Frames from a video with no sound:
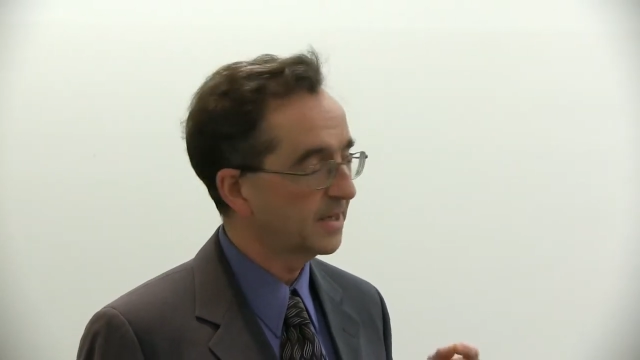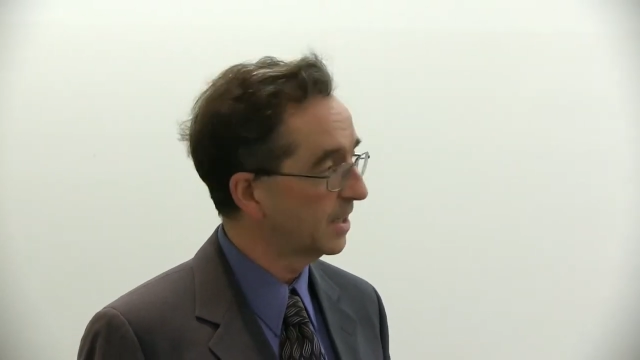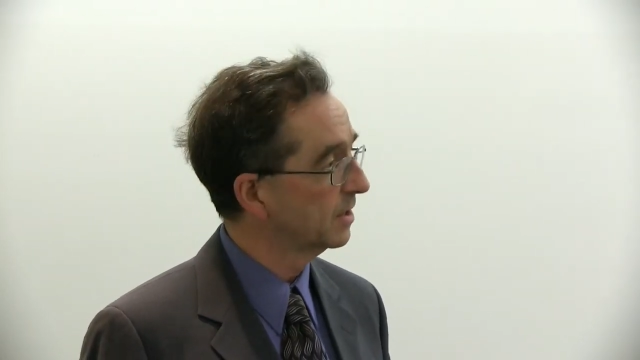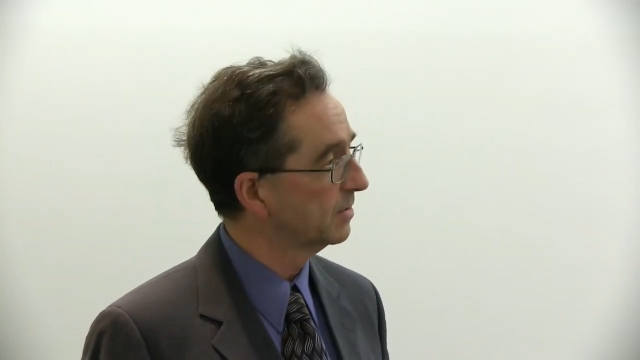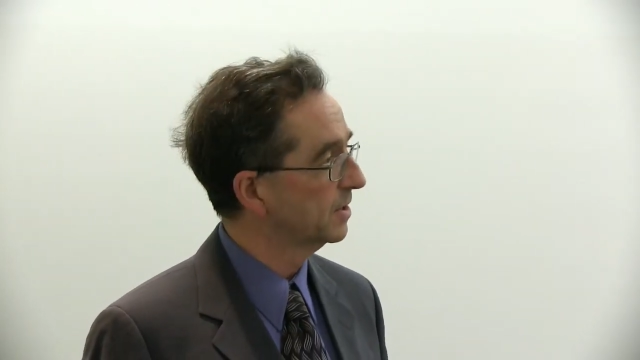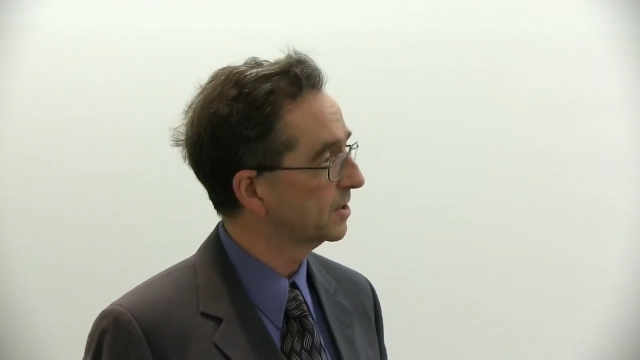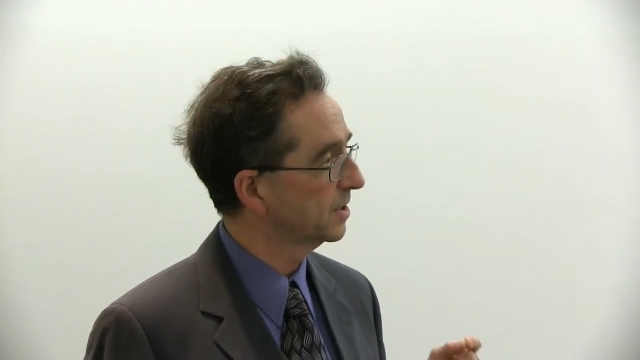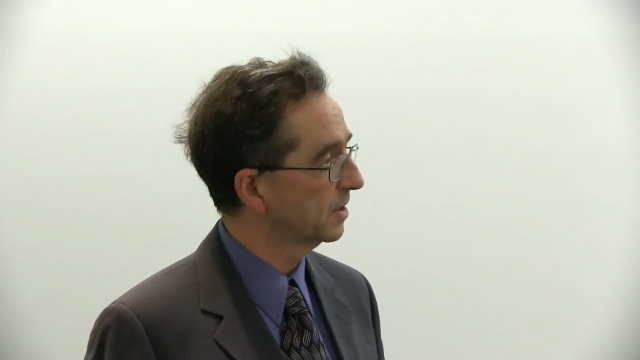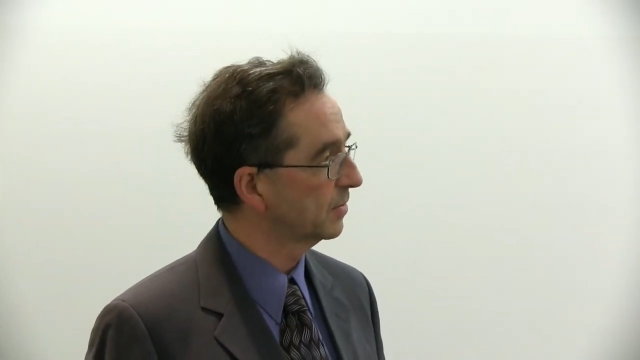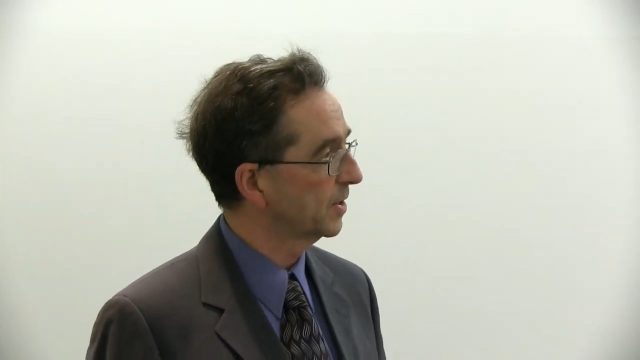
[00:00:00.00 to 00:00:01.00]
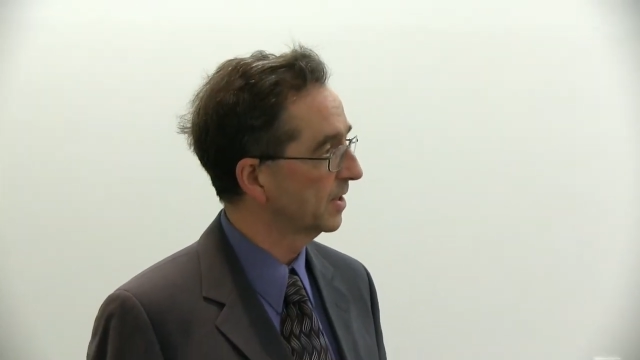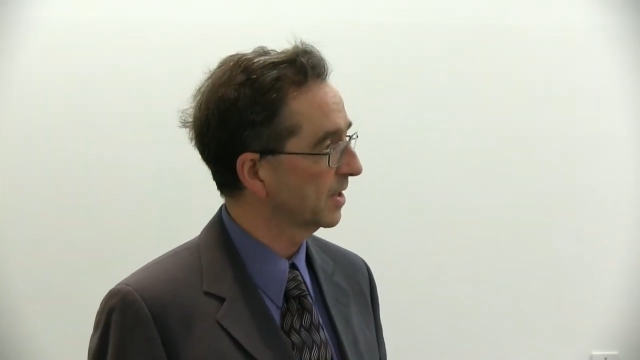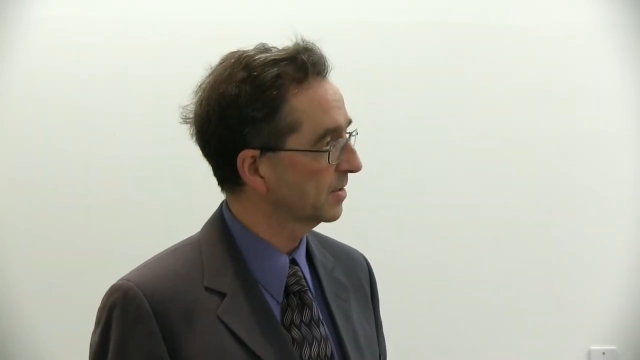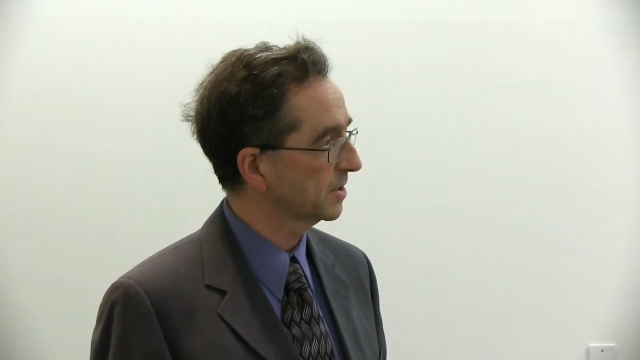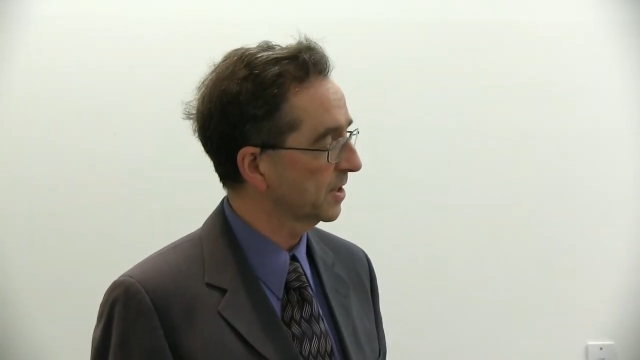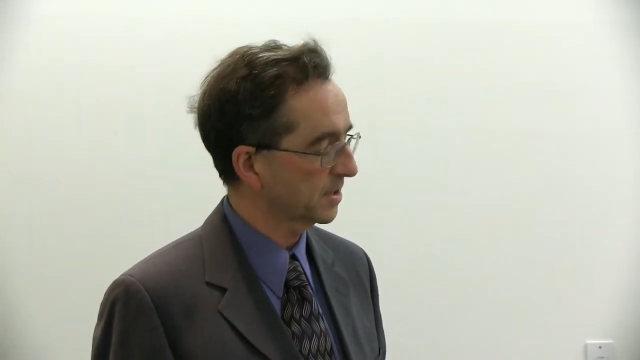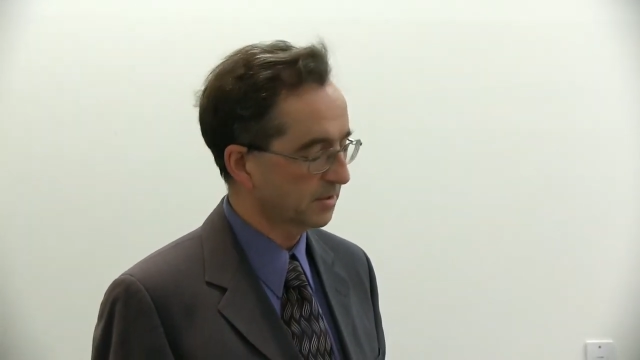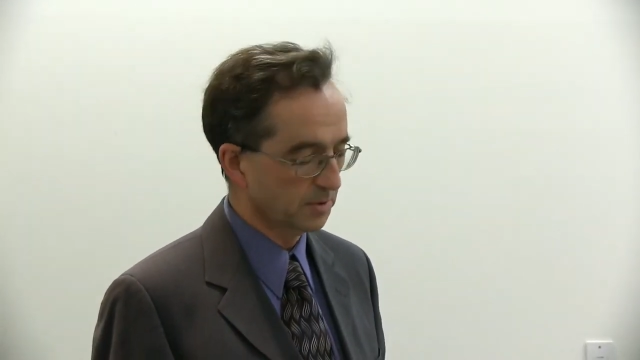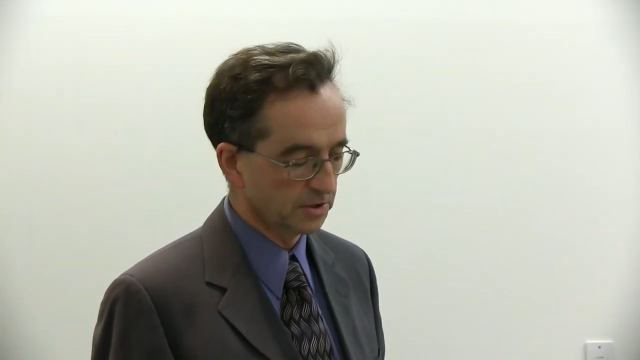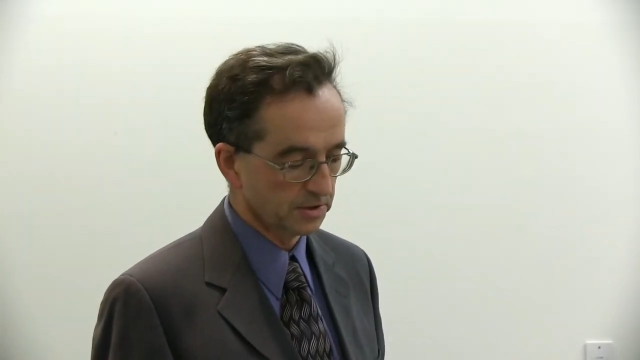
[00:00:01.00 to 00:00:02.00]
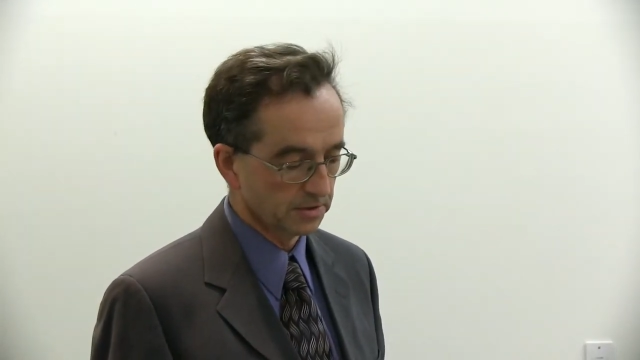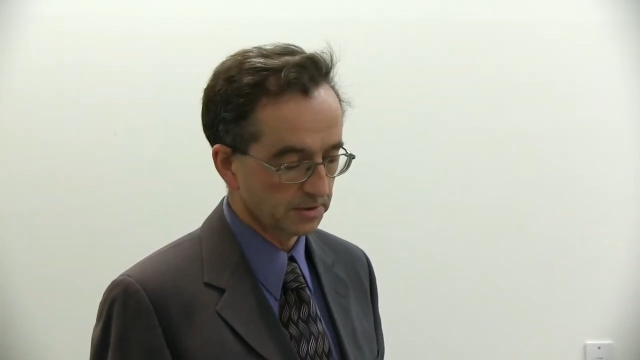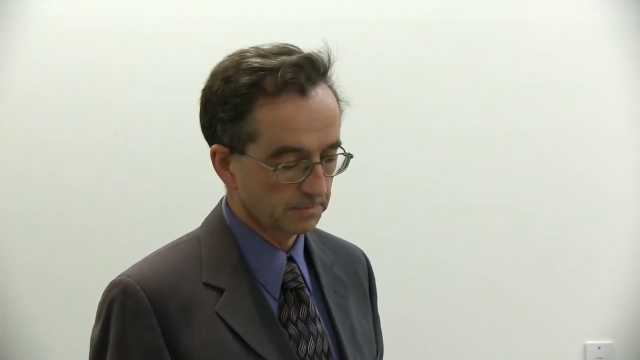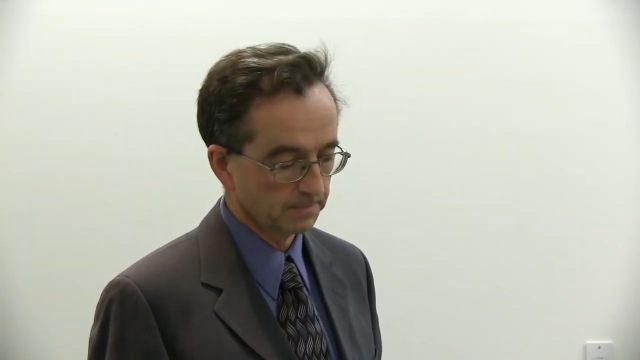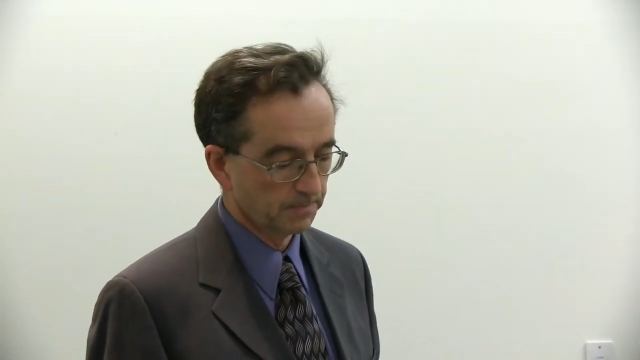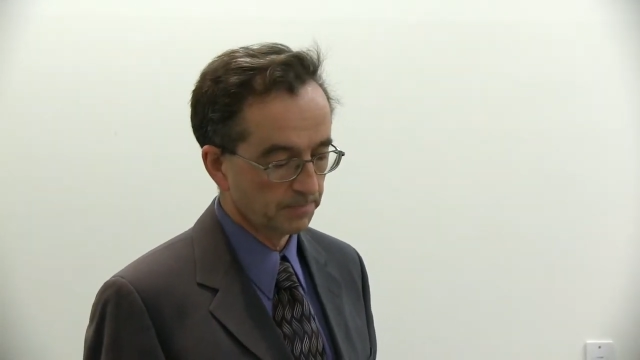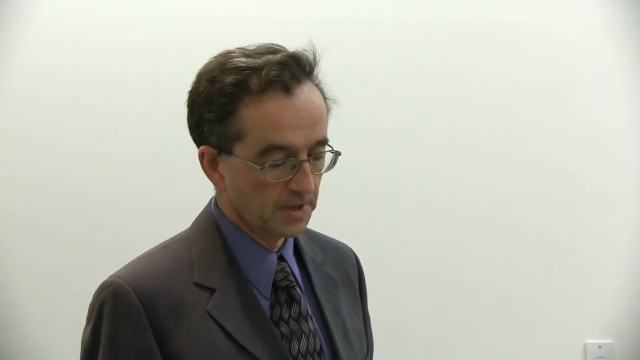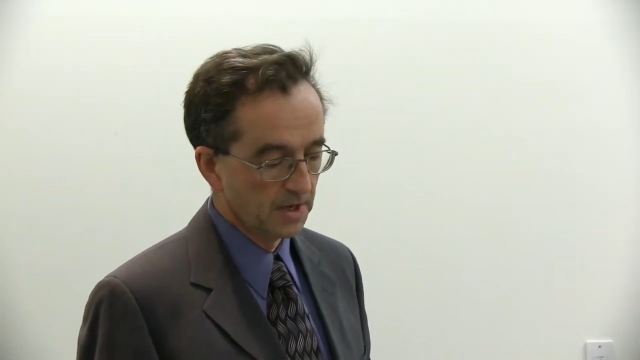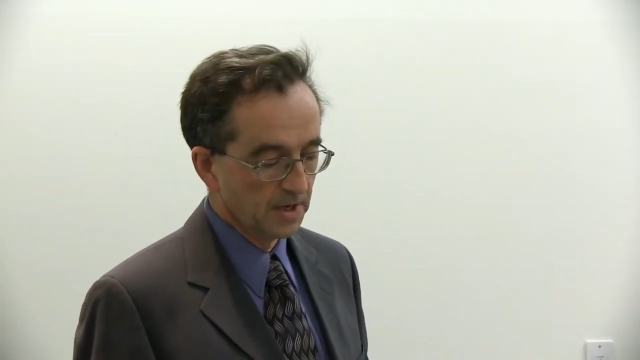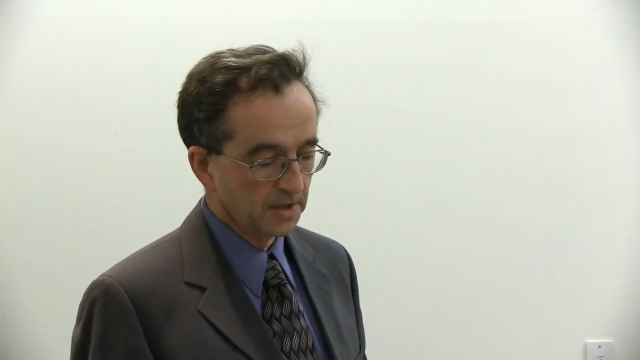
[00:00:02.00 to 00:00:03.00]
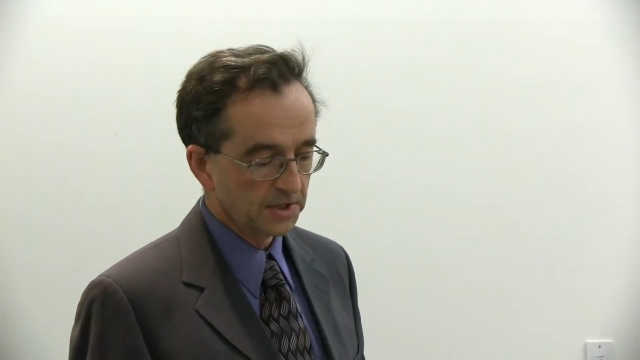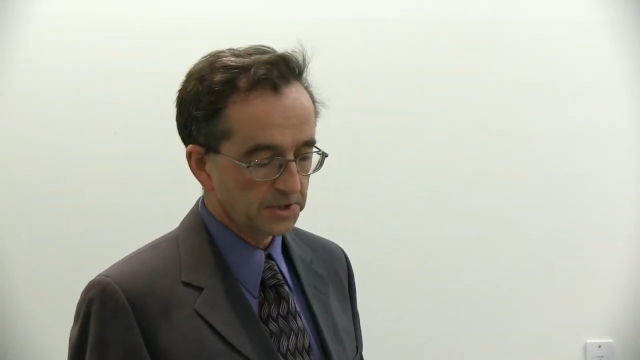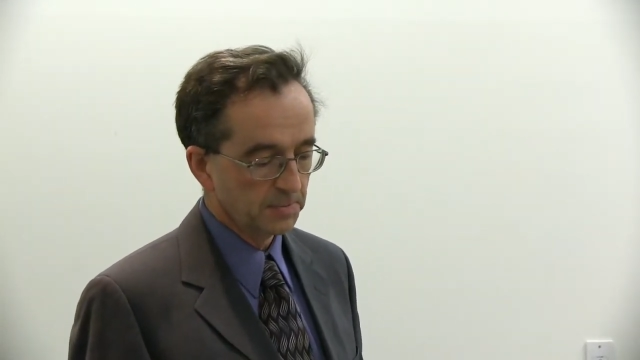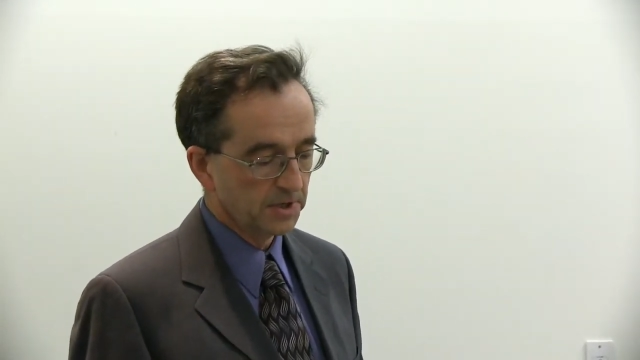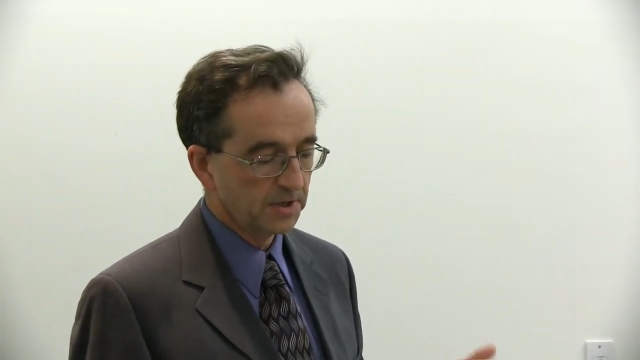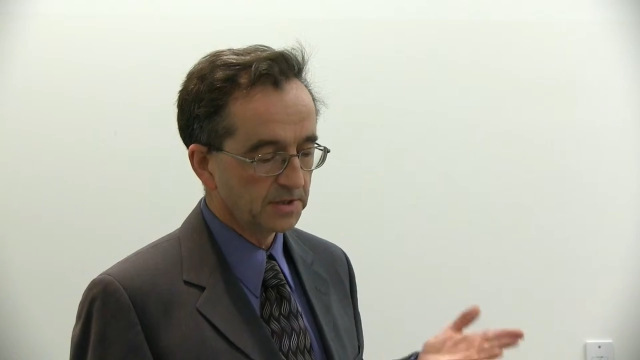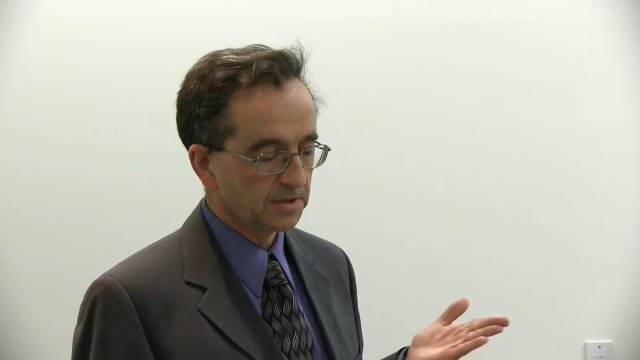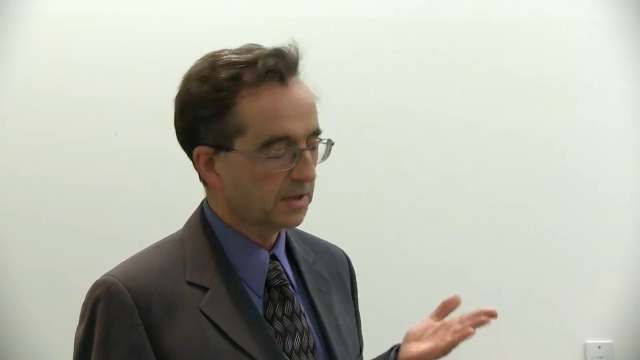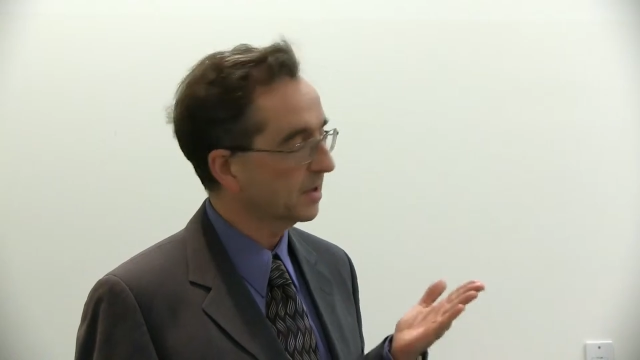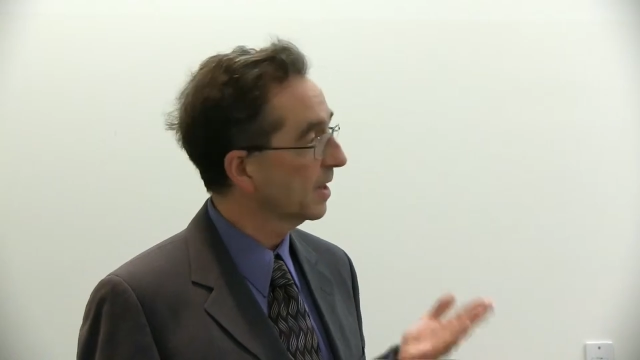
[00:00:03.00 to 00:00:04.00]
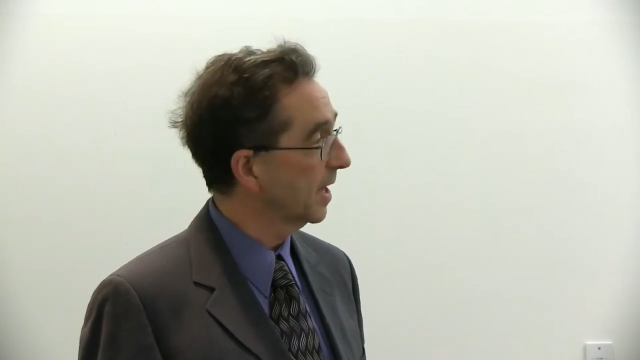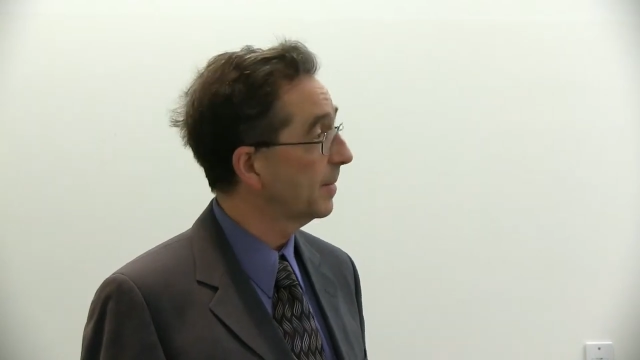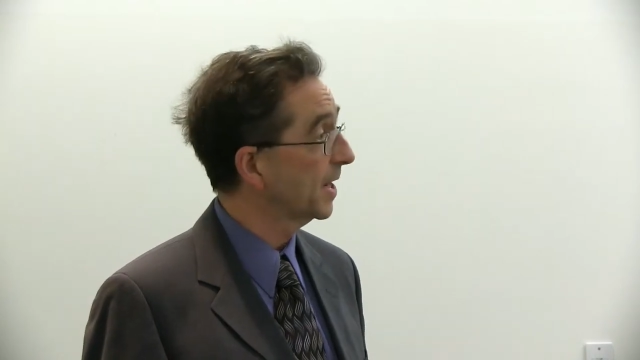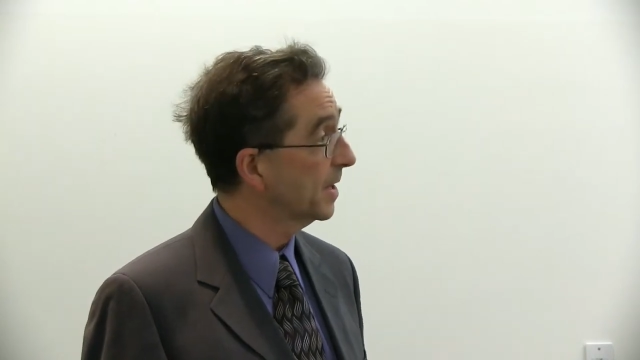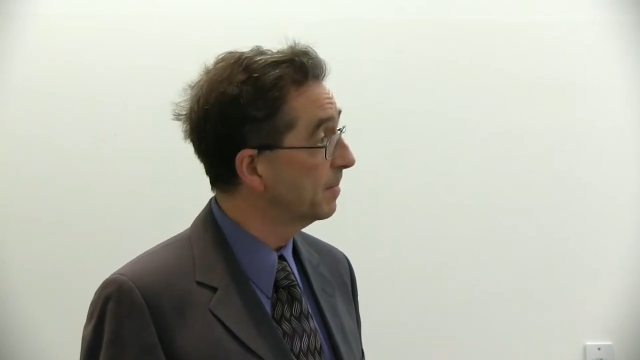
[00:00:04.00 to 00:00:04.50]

increase in greenhouse gas emissions. This means that the climate